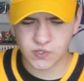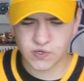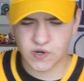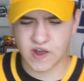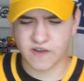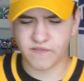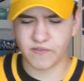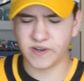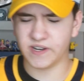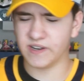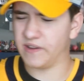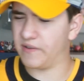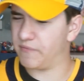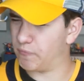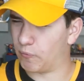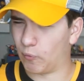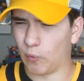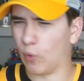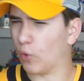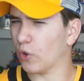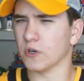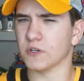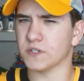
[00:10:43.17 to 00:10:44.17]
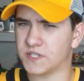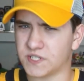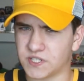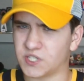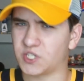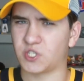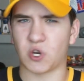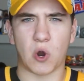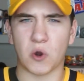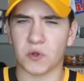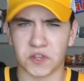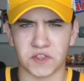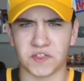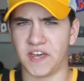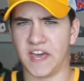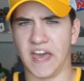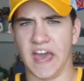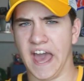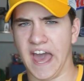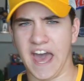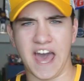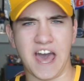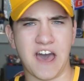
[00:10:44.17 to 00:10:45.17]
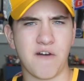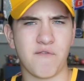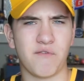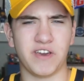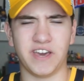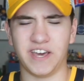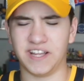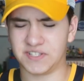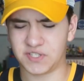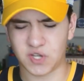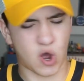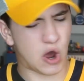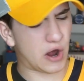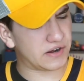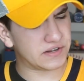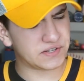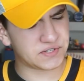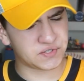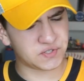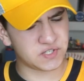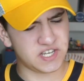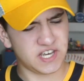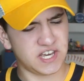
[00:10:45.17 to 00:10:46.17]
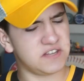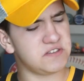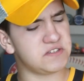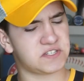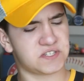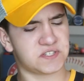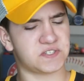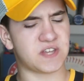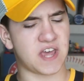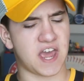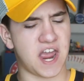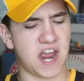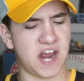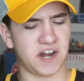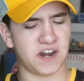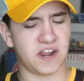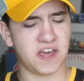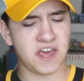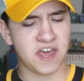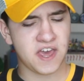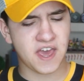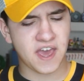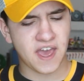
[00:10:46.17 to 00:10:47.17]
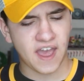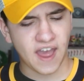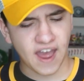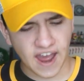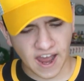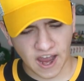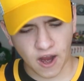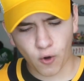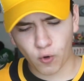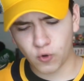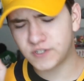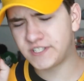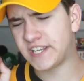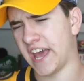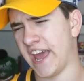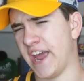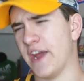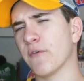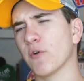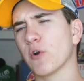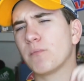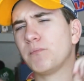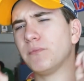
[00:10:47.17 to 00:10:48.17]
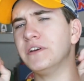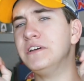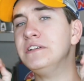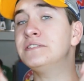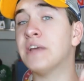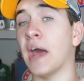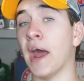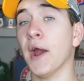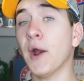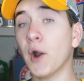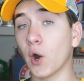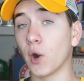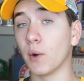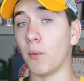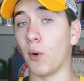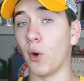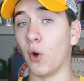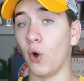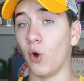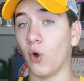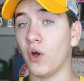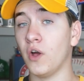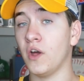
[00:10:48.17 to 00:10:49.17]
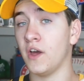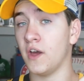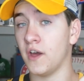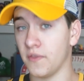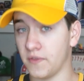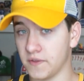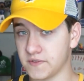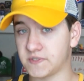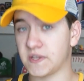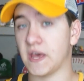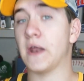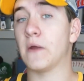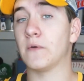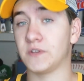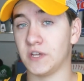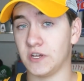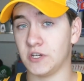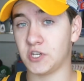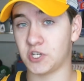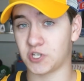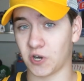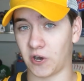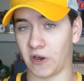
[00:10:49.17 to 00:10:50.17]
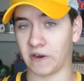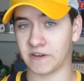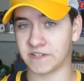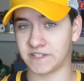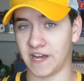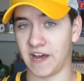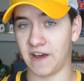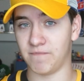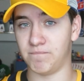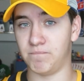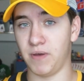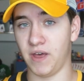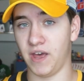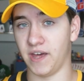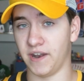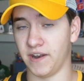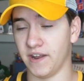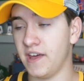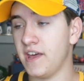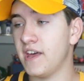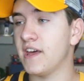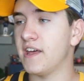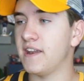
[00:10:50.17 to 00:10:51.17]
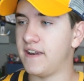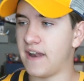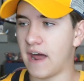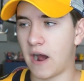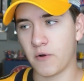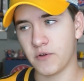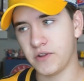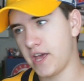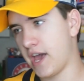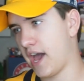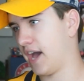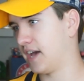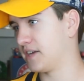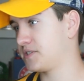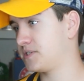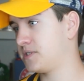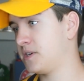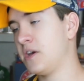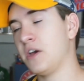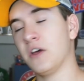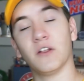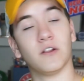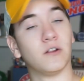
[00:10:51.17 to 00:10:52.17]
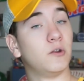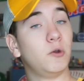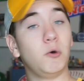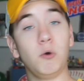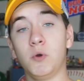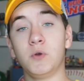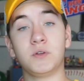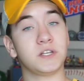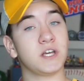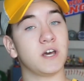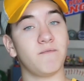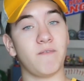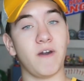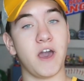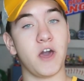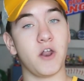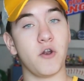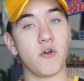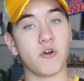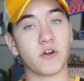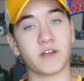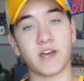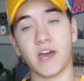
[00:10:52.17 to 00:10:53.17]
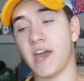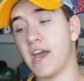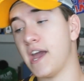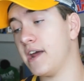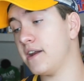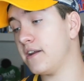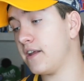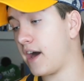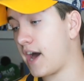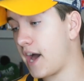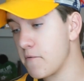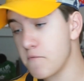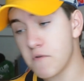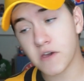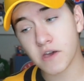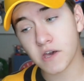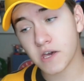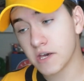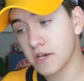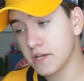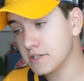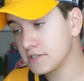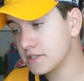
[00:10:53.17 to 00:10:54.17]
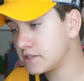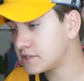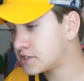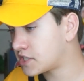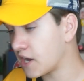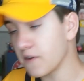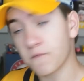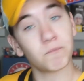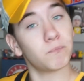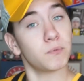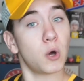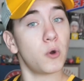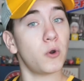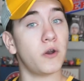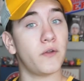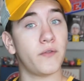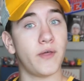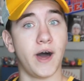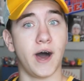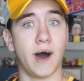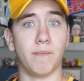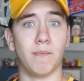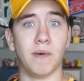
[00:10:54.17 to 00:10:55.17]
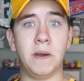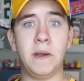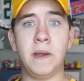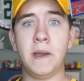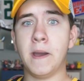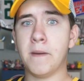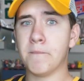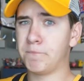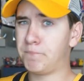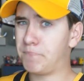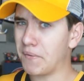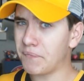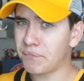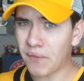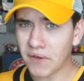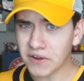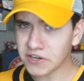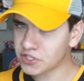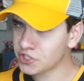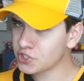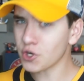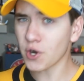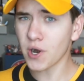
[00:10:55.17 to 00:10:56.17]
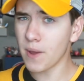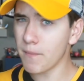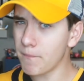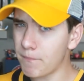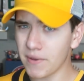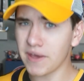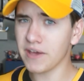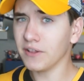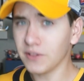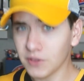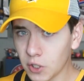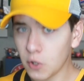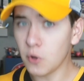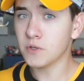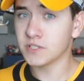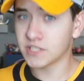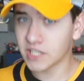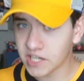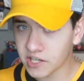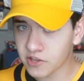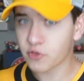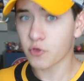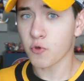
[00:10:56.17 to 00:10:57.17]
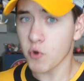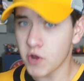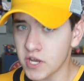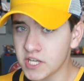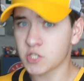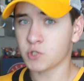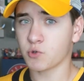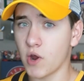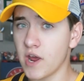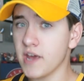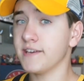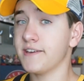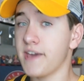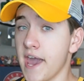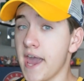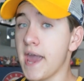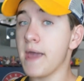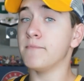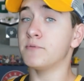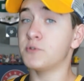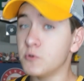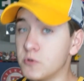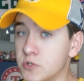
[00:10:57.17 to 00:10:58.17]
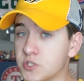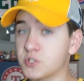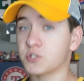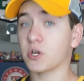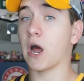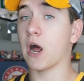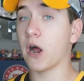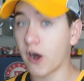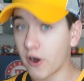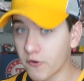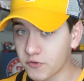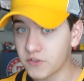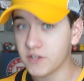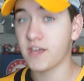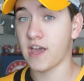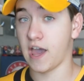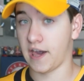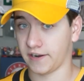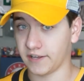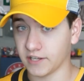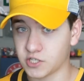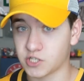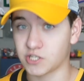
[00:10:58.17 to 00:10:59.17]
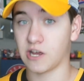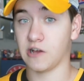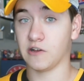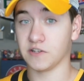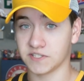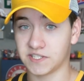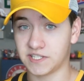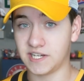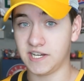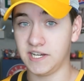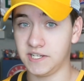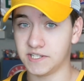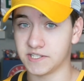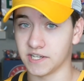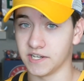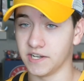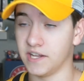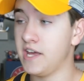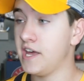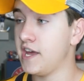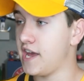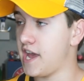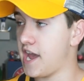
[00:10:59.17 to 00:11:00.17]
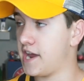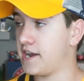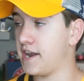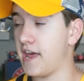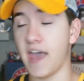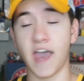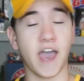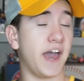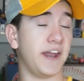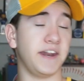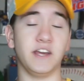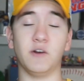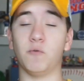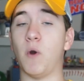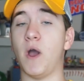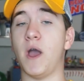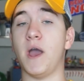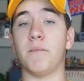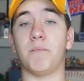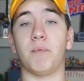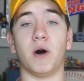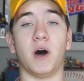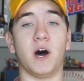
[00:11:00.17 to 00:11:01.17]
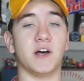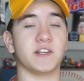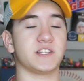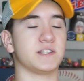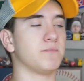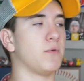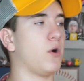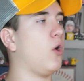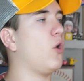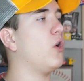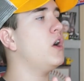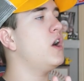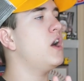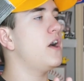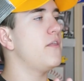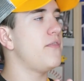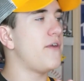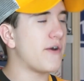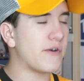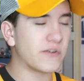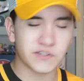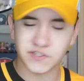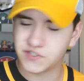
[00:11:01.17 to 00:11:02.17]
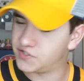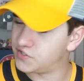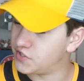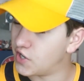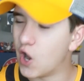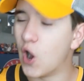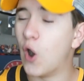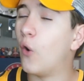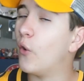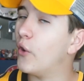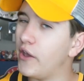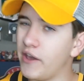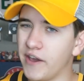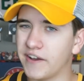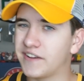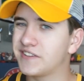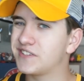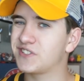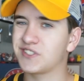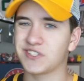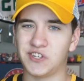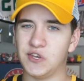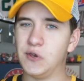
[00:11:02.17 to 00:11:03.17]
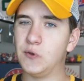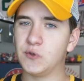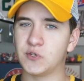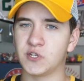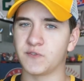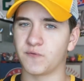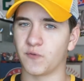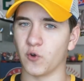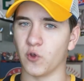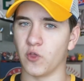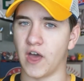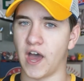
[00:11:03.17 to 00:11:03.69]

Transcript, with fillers: to have a worse start than they have. It's honestly insane how terribly terrible the San Jose Sharks have been. Now, yes, losing a Kane, I think, is a tough blow to them but they shouldn't be losing three straight games to start the NHL season in any way possible. There is no excuse for